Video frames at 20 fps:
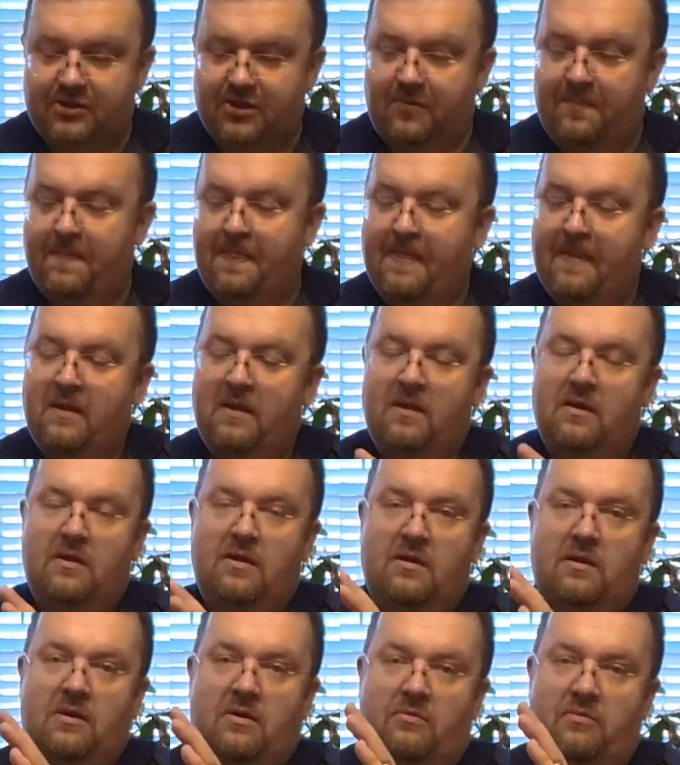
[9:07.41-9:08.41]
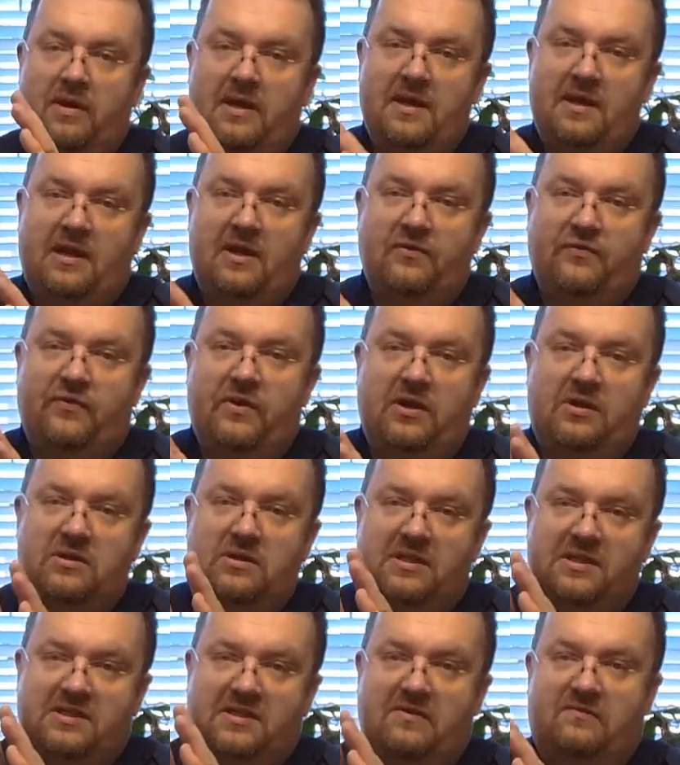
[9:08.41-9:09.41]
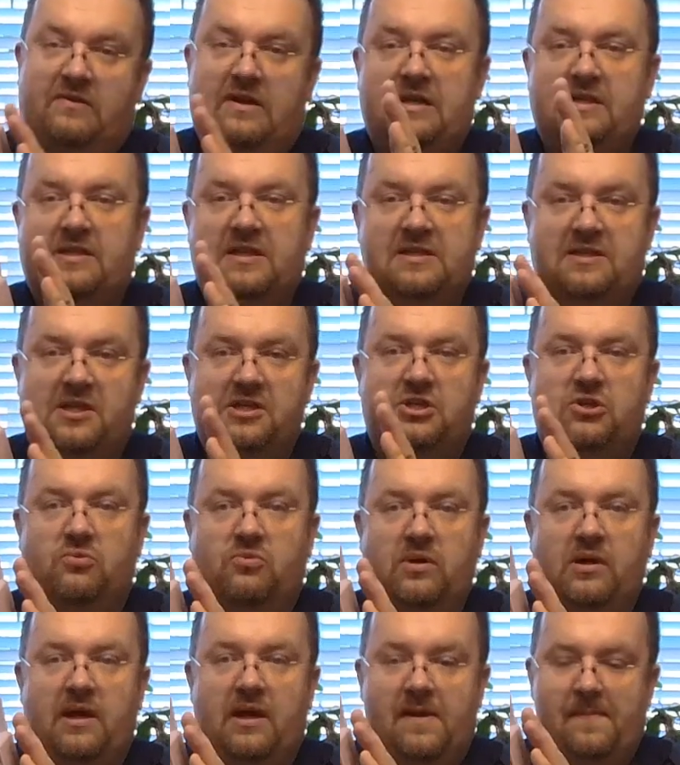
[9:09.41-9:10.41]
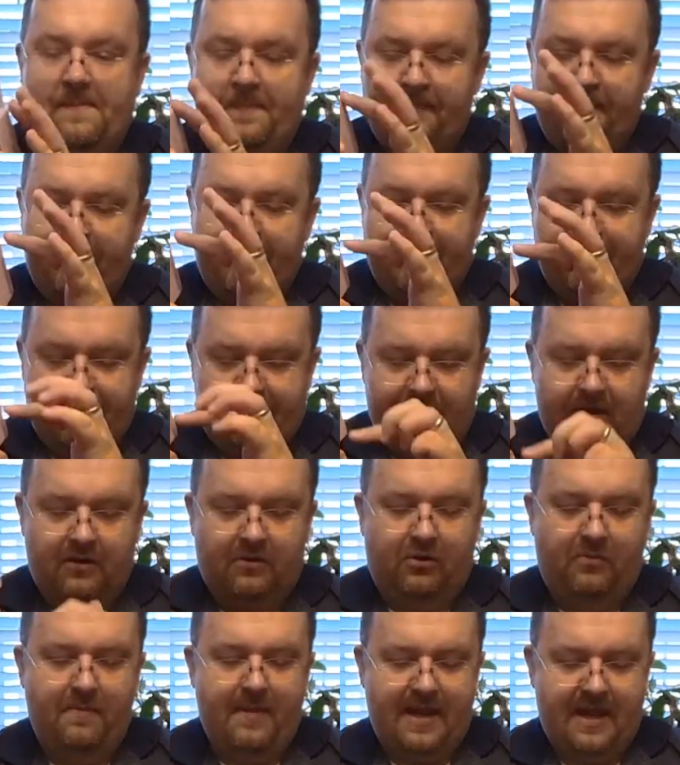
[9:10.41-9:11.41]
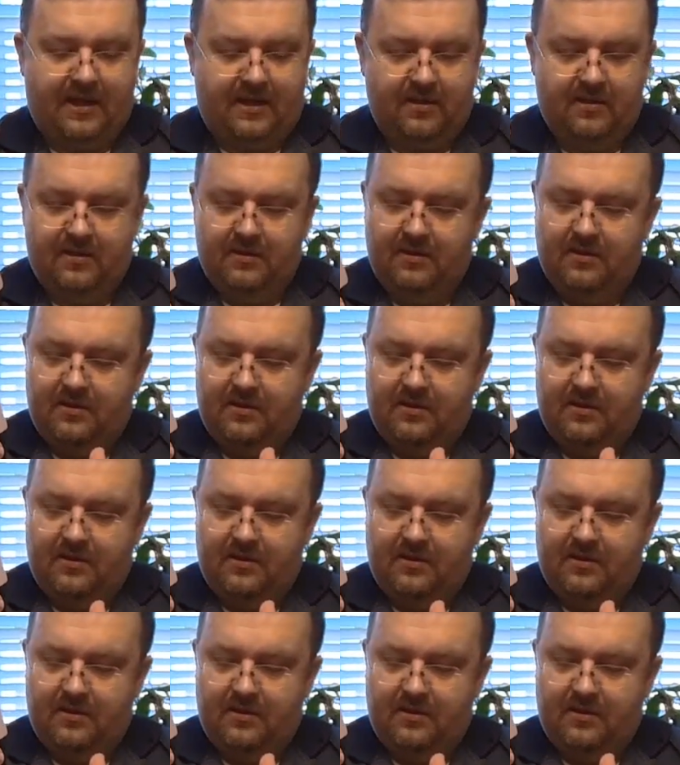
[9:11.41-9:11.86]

So we're going to configure this device in such a way that it'll make